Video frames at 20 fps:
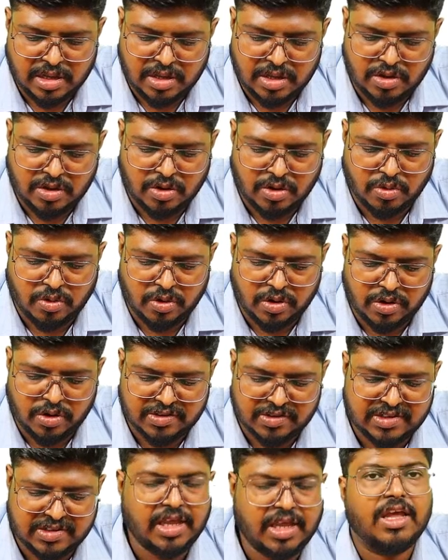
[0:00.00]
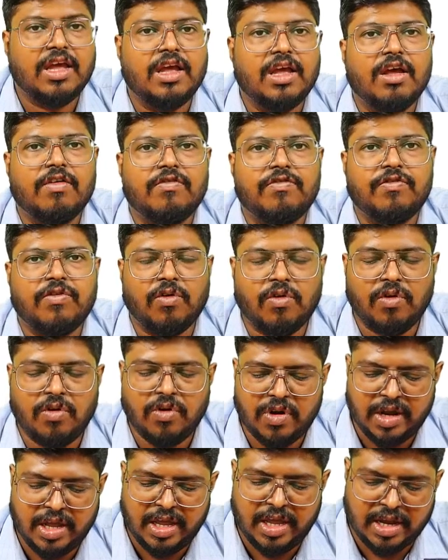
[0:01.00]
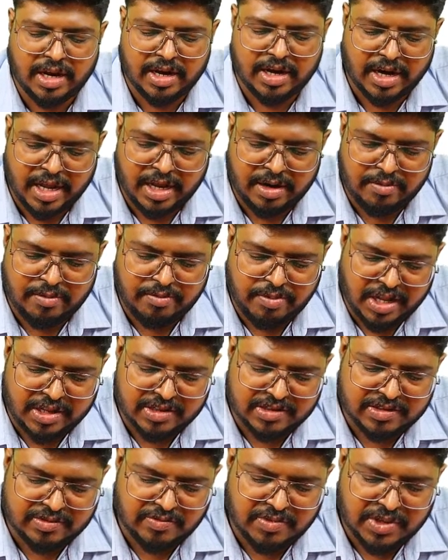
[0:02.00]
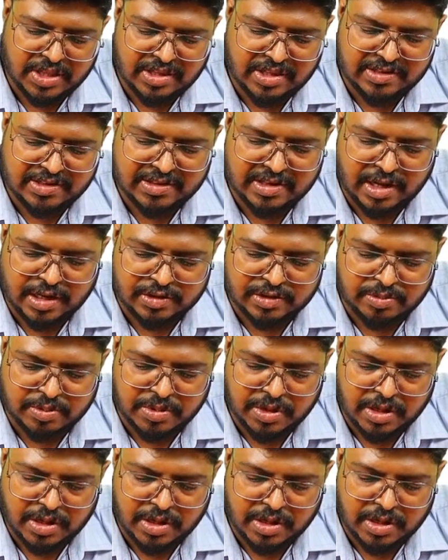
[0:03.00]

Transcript: You are going to see four inclined planes with this cusp.